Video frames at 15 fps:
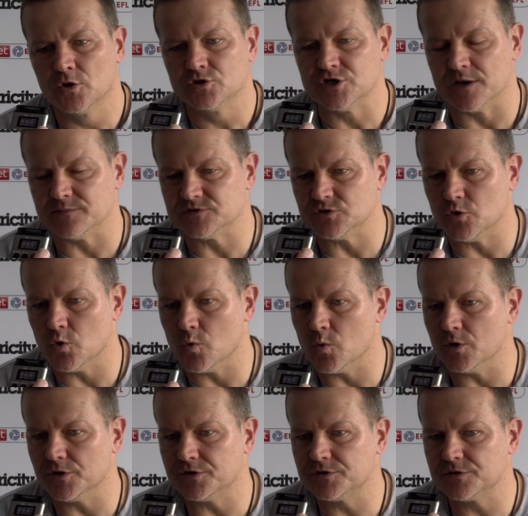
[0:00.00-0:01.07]
James
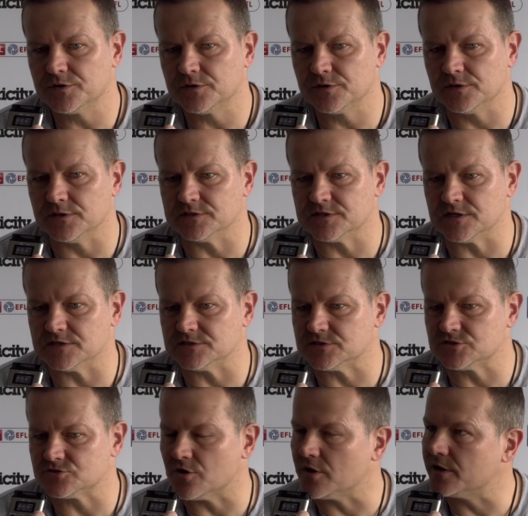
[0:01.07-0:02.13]
Norwood is a
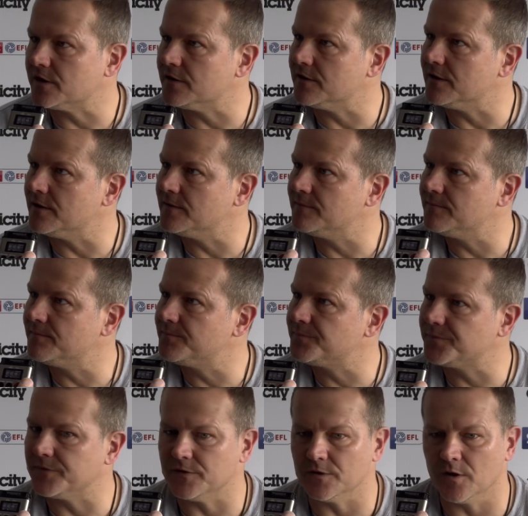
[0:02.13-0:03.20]
striker that,
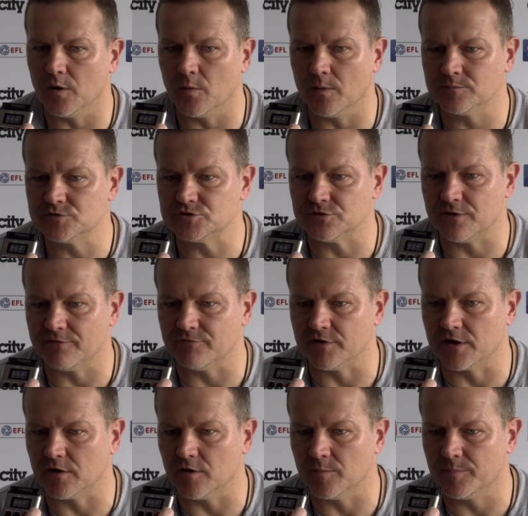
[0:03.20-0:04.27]
you know, I'm sure every
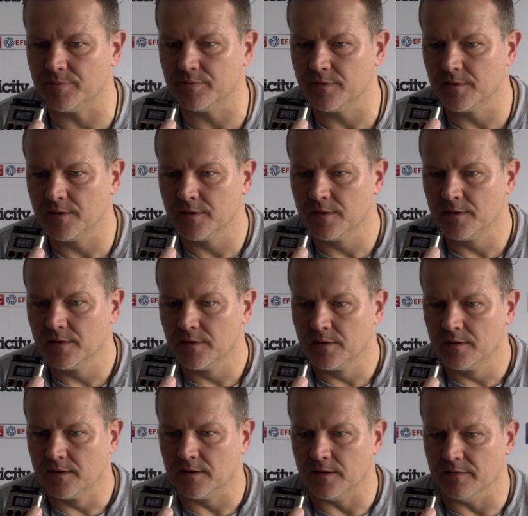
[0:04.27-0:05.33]
club
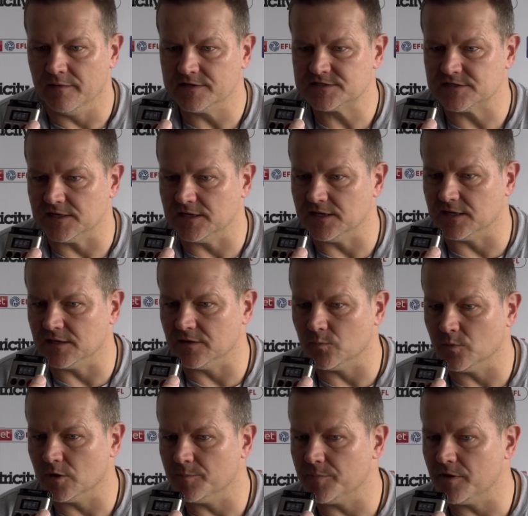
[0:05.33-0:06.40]
in this league and the
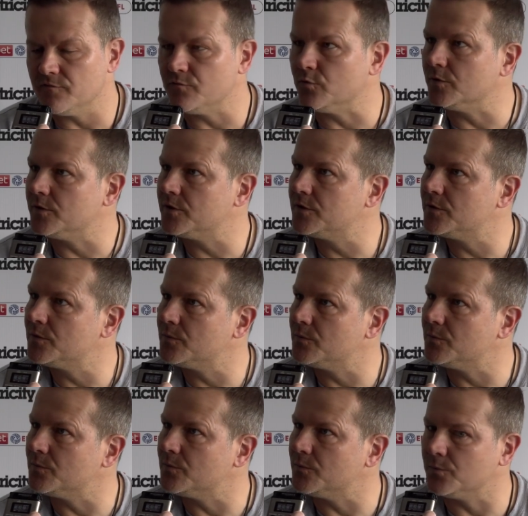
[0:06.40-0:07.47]
one above would
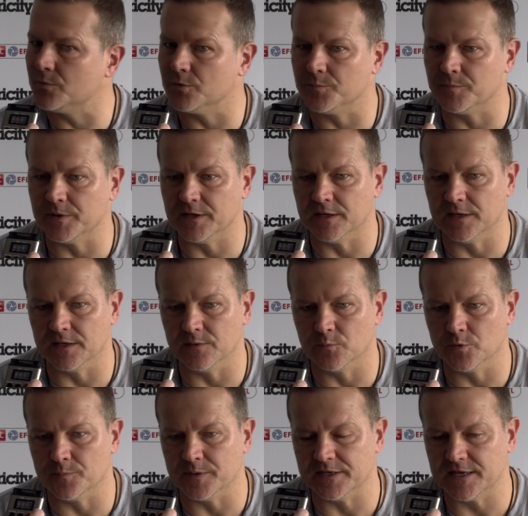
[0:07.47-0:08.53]
be
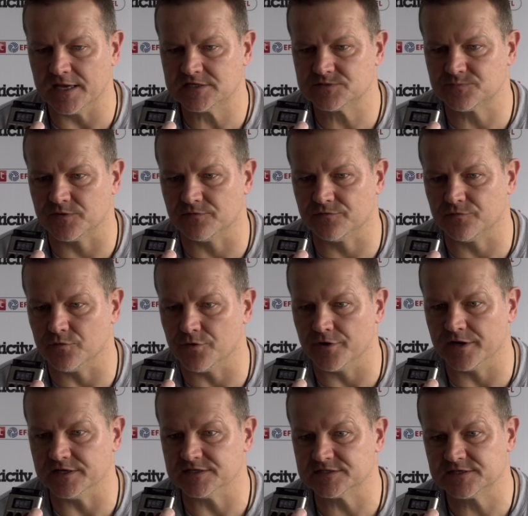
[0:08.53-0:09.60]
desperate for.
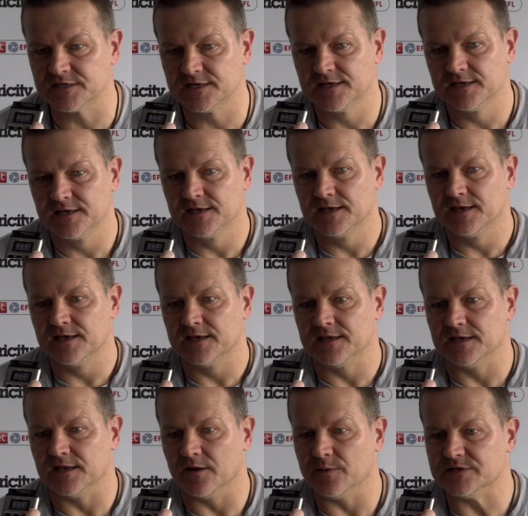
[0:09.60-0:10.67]
And he's,
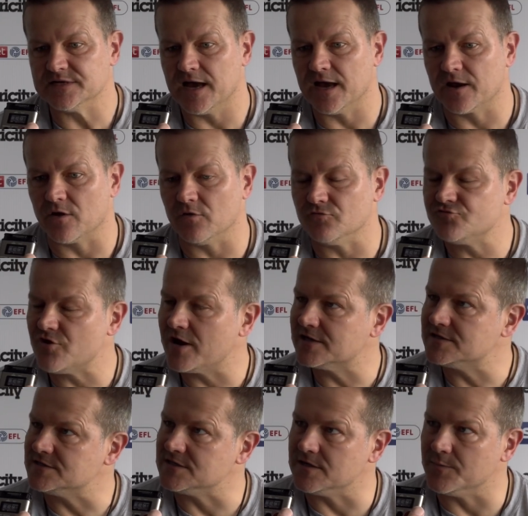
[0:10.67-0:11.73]
you know, he's out of
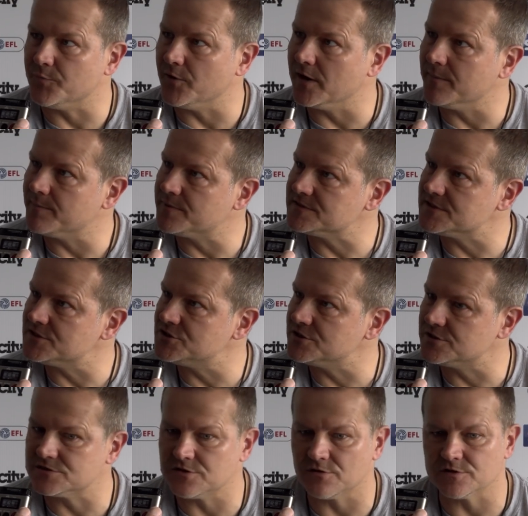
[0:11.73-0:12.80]
contract. He's in a brilliant
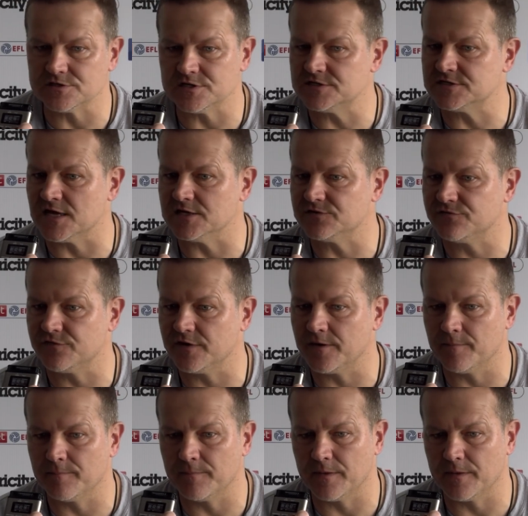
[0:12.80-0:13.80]
position as long as he stays fit.